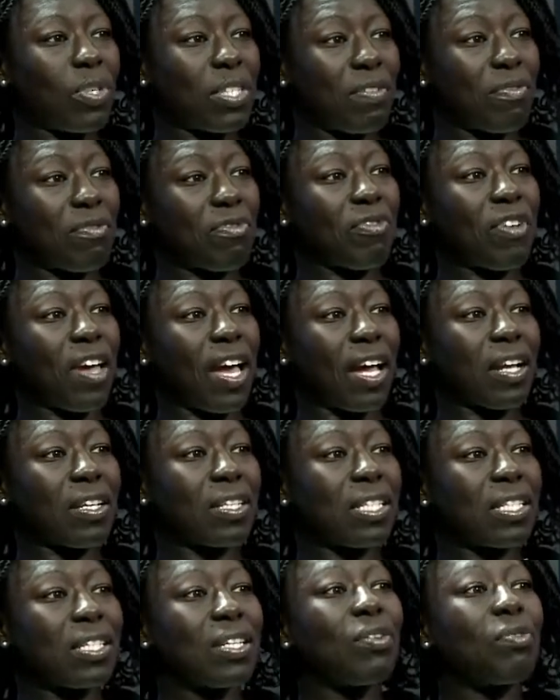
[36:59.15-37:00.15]
was in
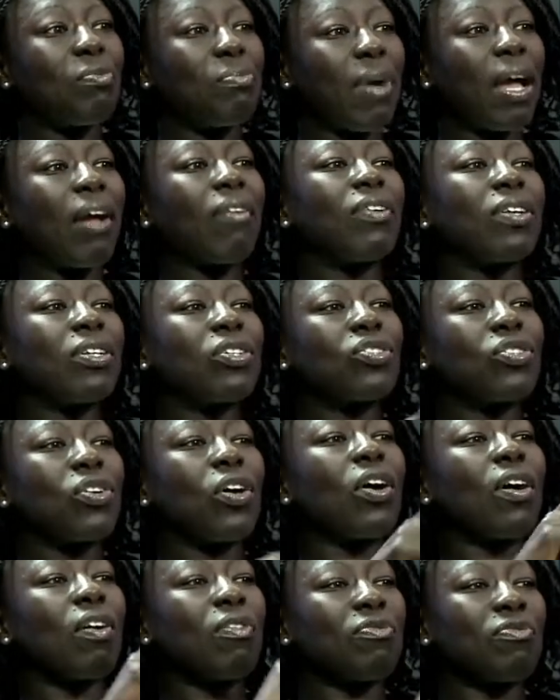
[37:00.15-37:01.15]
fact still married
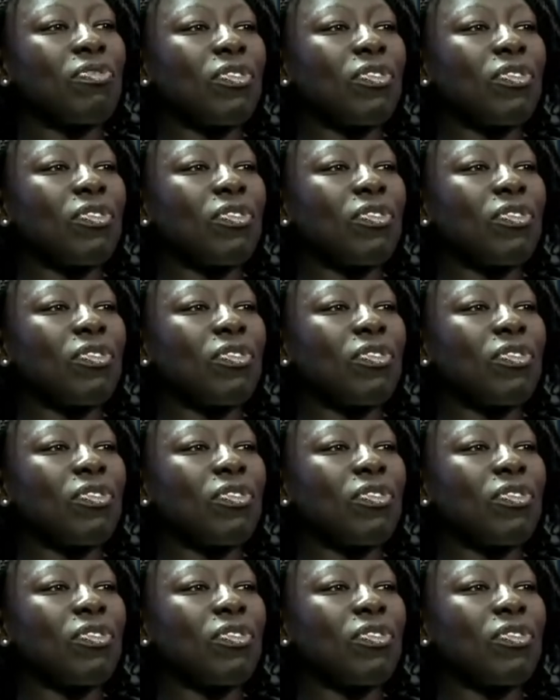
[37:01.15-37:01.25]
to her